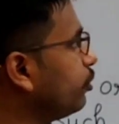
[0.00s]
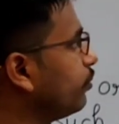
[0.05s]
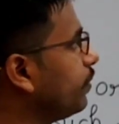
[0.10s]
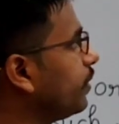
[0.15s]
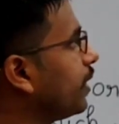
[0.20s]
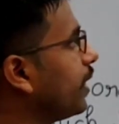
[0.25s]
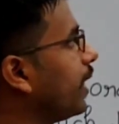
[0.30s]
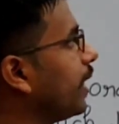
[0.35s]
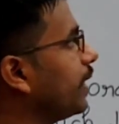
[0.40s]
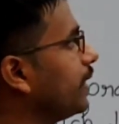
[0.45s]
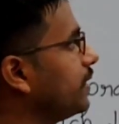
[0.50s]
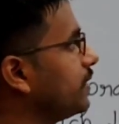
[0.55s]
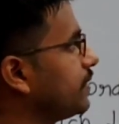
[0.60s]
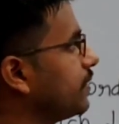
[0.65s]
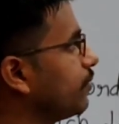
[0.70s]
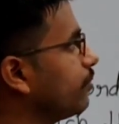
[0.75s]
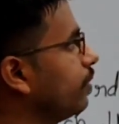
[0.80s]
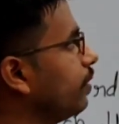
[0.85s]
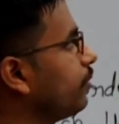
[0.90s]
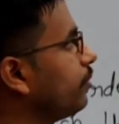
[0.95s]
the power I is
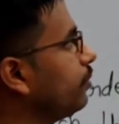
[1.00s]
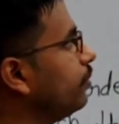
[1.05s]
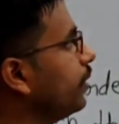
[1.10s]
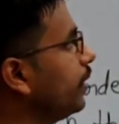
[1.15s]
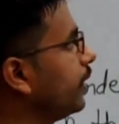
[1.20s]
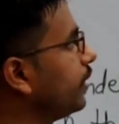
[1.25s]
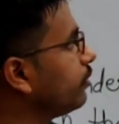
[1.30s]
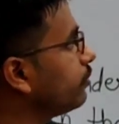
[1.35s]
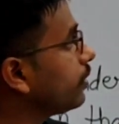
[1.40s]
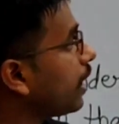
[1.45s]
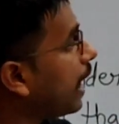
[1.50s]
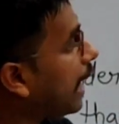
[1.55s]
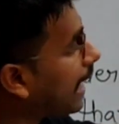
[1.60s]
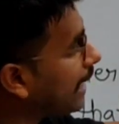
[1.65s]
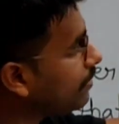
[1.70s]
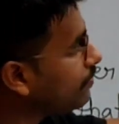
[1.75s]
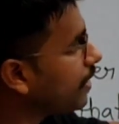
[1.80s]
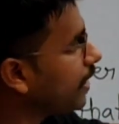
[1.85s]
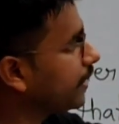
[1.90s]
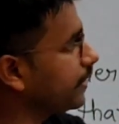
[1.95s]
equal to L to the
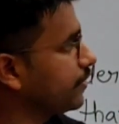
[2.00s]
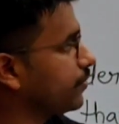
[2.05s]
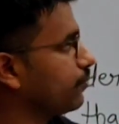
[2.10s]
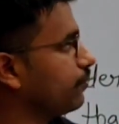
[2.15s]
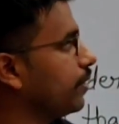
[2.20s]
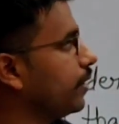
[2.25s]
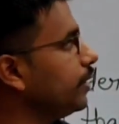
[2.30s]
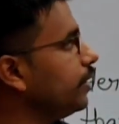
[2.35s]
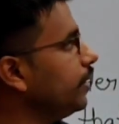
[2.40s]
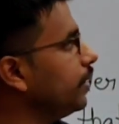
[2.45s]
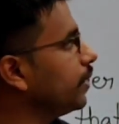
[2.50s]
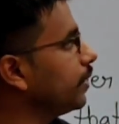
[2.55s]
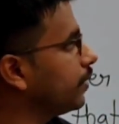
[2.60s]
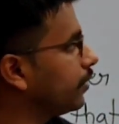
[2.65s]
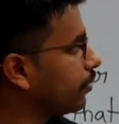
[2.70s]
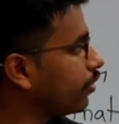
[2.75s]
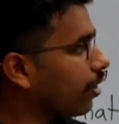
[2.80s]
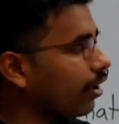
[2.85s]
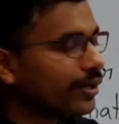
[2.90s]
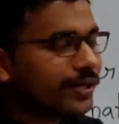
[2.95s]
I minus 1
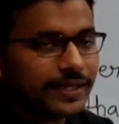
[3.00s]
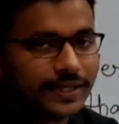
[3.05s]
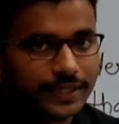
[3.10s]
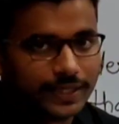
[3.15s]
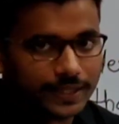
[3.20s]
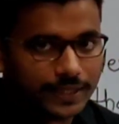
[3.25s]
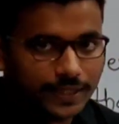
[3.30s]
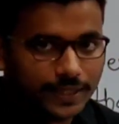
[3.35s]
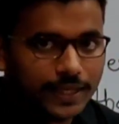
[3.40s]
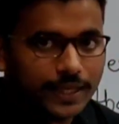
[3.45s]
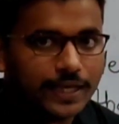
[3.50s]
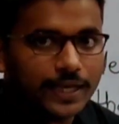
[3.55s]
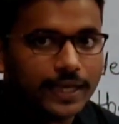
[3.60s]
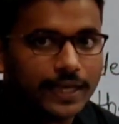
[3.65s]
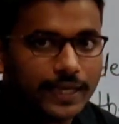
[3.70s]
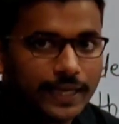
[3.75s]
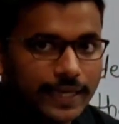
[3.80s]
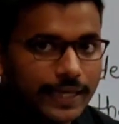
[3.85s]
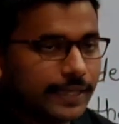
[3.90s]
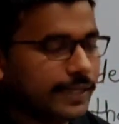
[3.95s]
dot
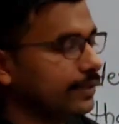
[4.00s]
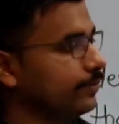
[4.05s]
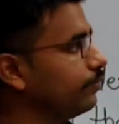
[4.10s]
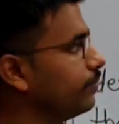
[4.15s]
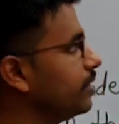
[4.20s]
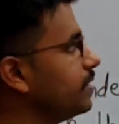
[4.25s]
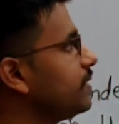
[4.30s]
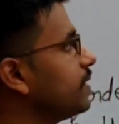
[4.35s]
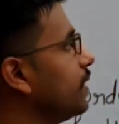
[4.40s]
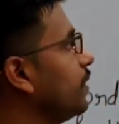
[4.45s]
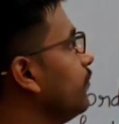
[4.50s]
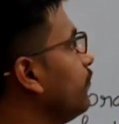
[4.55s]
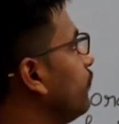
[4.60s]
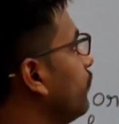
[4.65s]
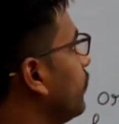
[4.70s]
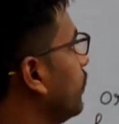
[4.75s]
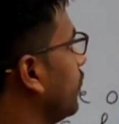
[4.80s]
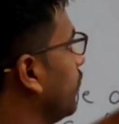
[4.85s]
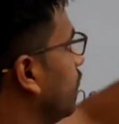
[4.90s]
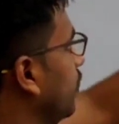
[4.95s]
L, means if
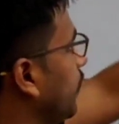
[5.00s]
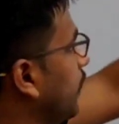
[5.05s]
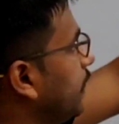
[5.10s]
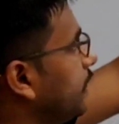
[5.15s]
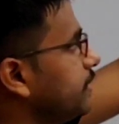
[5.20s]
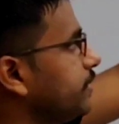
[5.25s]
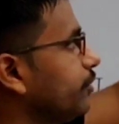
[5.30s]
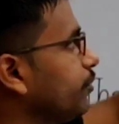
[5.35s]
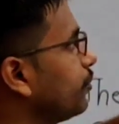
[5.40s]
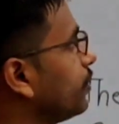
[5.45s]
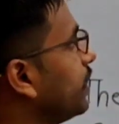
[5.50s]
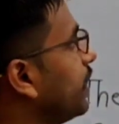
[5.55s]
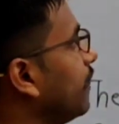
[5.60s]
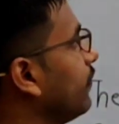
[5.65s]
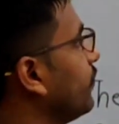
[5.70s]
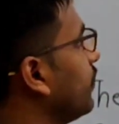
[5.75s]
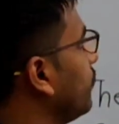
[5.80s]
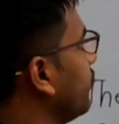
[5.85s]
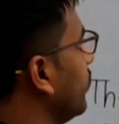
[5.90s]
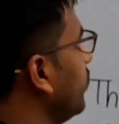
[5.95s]
L0 they
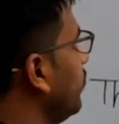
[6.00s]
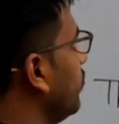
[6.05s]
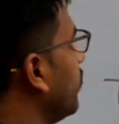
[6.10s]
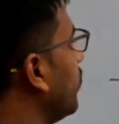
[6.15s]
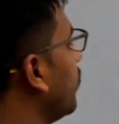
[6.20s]
have given.